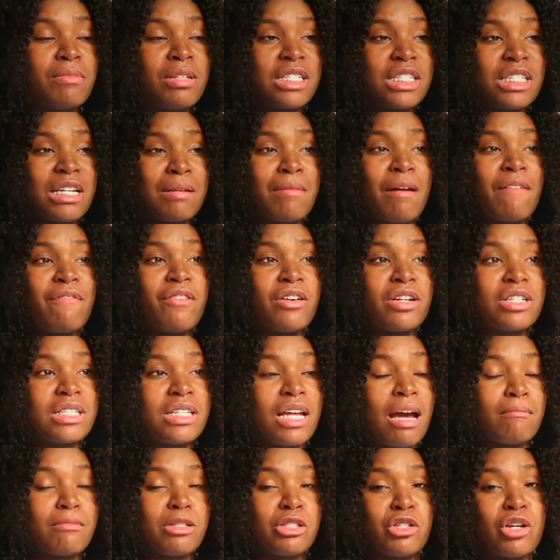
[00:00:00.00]
This is not my first
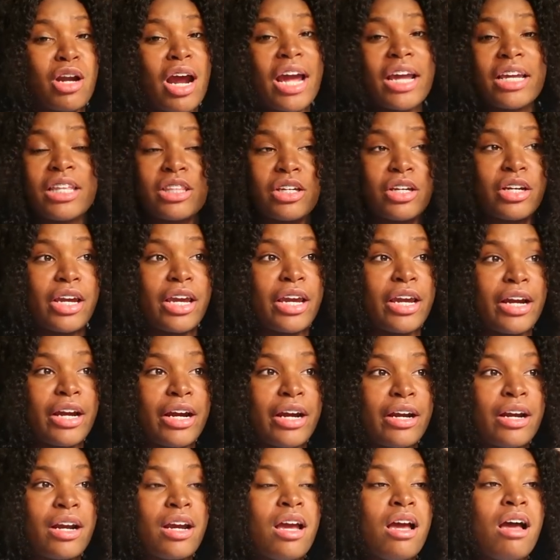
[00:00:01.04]
time trying their
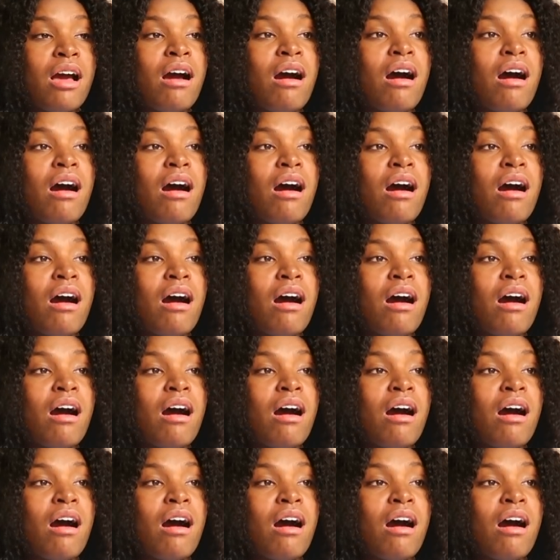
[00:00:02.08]
hair.